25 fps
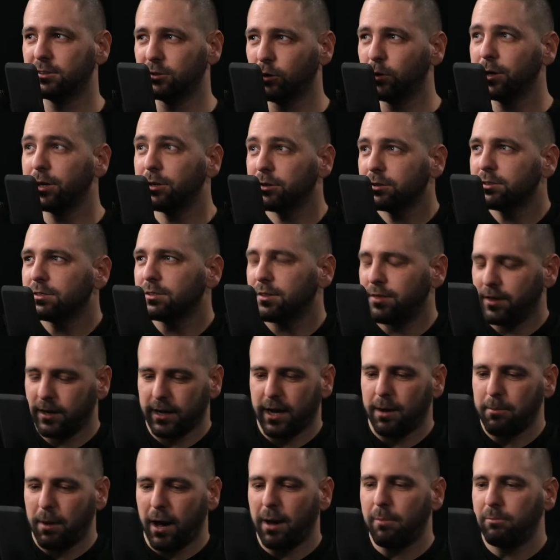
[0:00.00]
So here's the
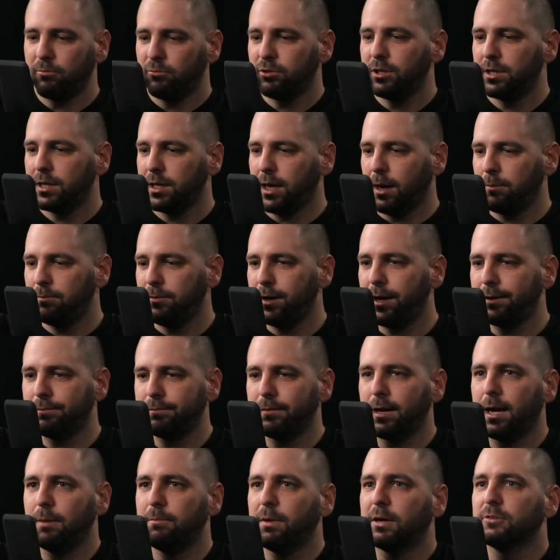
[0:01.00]
thing. I'm, I'm really, I'm not,
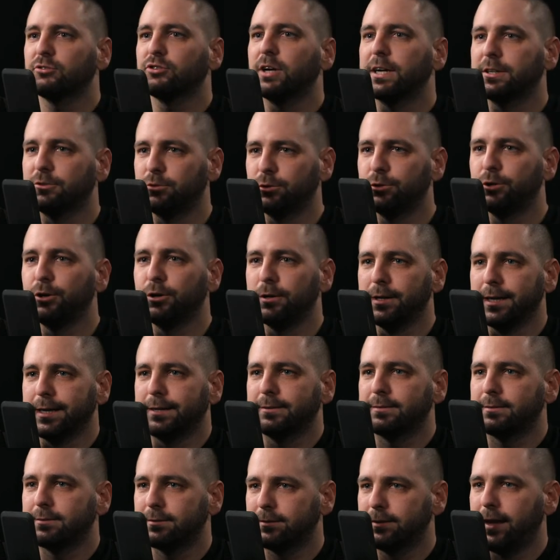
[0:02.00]
I'm not trying to
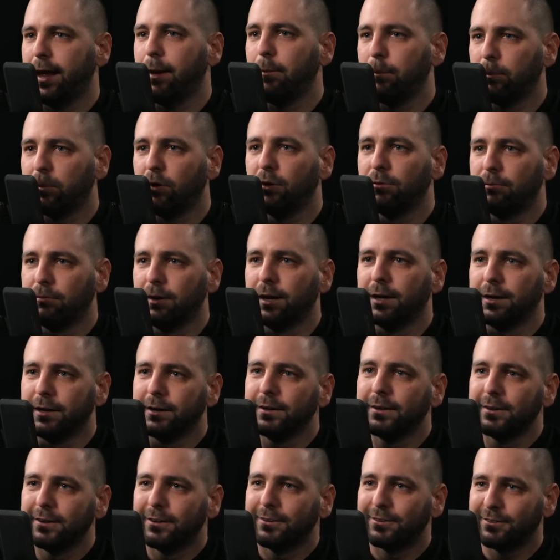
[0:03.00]
collect stamp on my
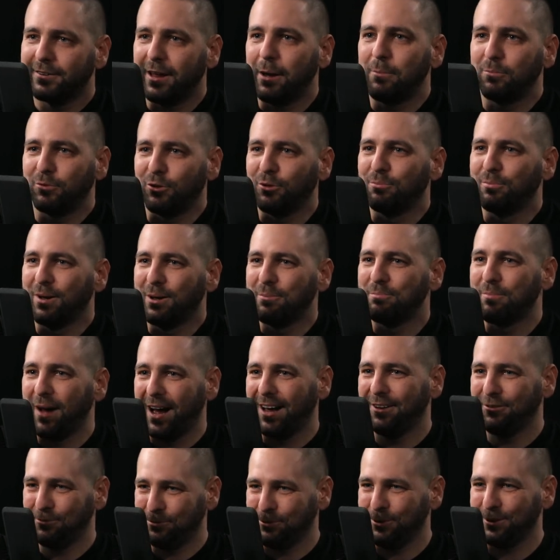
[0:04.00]
stamps on my
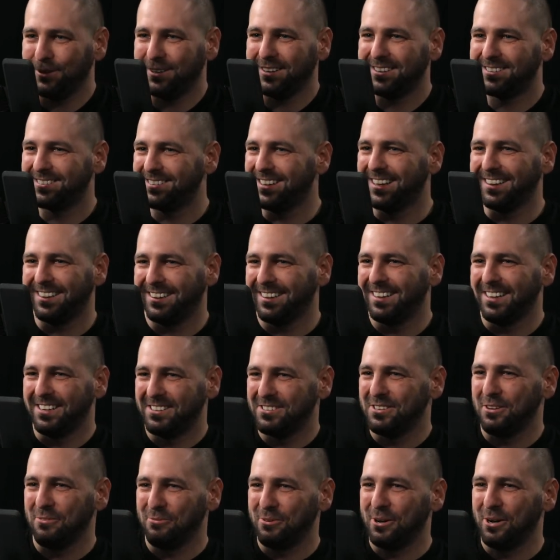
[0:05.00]
passport. It's not,
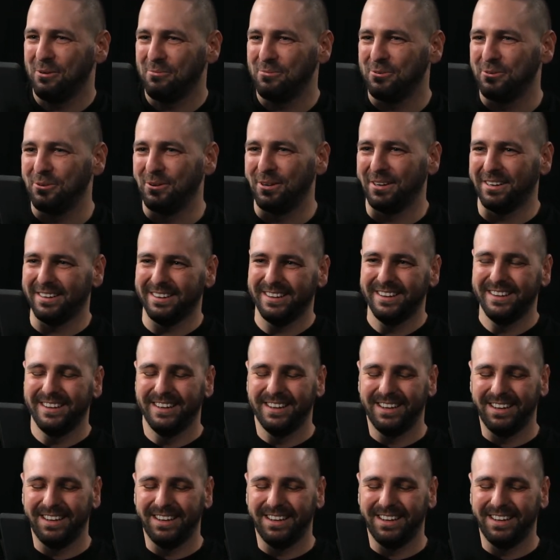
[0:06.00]
it's not what I'm doing.